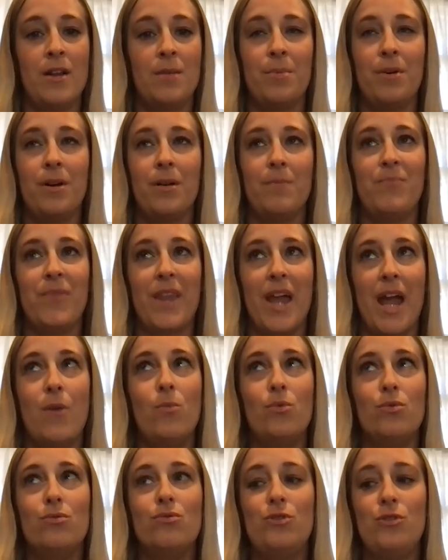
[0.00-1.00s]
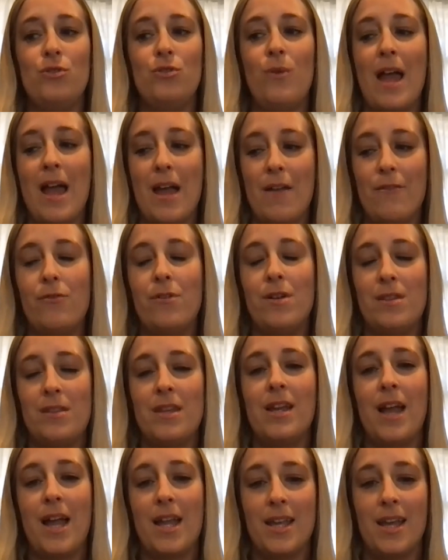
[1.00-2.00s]
it, but I will do
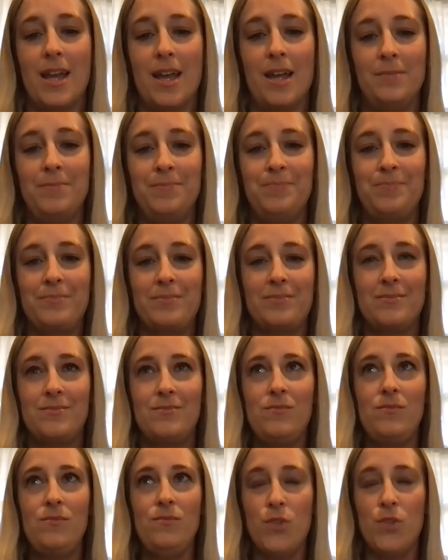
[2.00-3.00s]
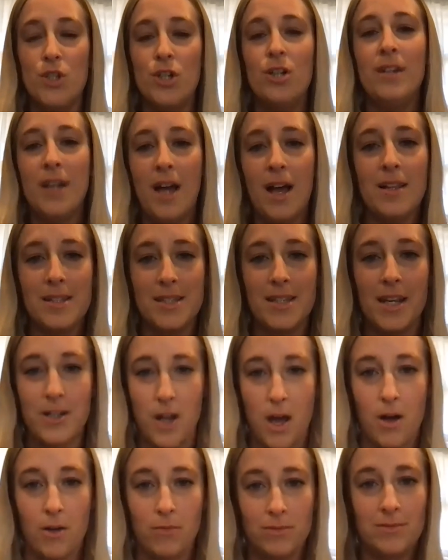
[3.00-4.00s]
everything I can to not say
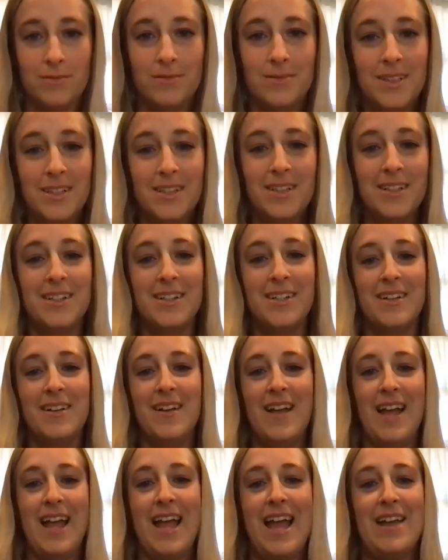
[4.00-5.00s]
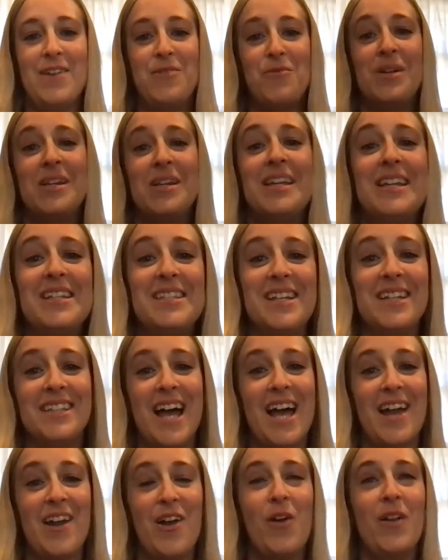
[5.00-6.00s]
no. And when he said
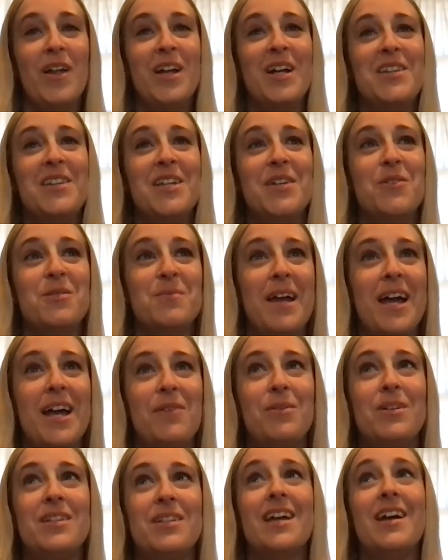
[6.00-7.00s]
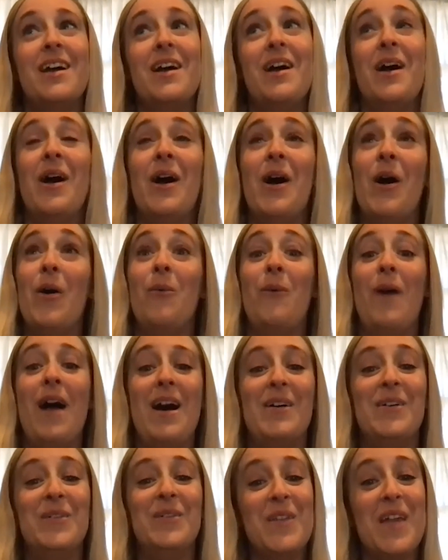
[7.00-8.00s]
that, all I could think was my head was
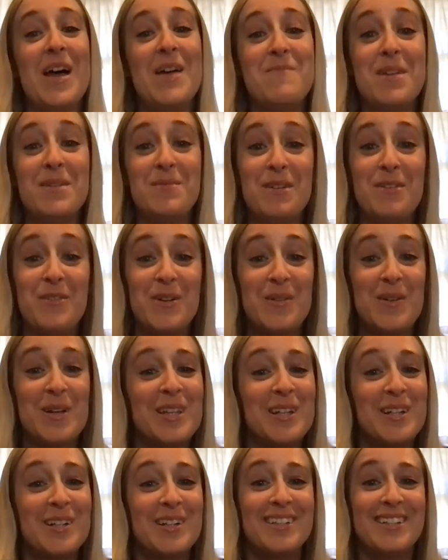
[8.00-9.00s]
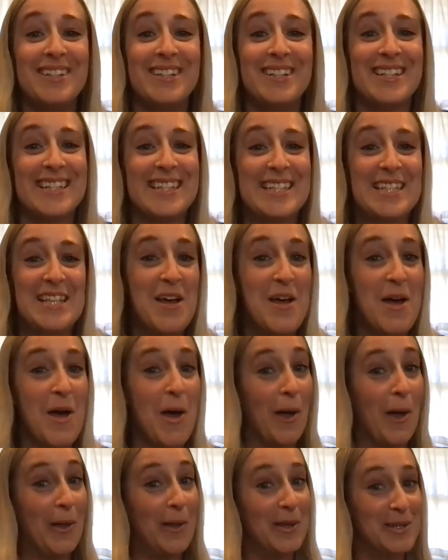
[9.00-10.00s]
Wow. Well, that made me feel really good because
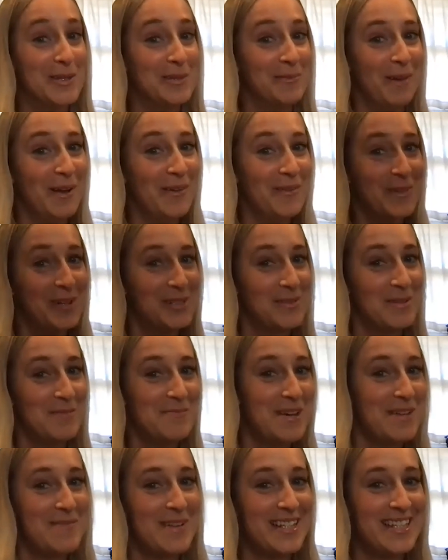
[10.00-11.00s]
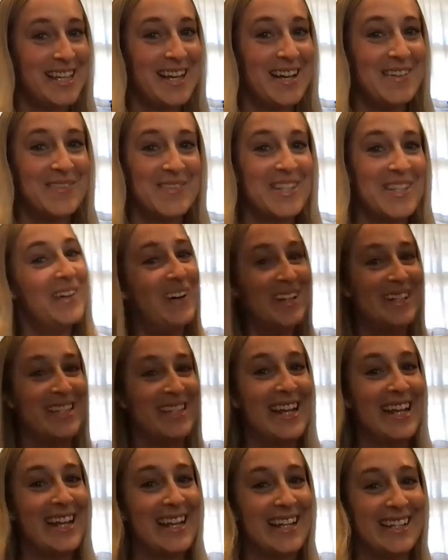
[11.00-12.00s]
oh, this is my first one by myself. So I'll
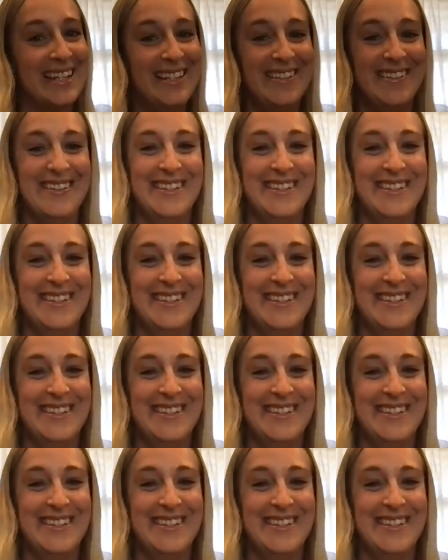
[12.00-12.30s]
take it.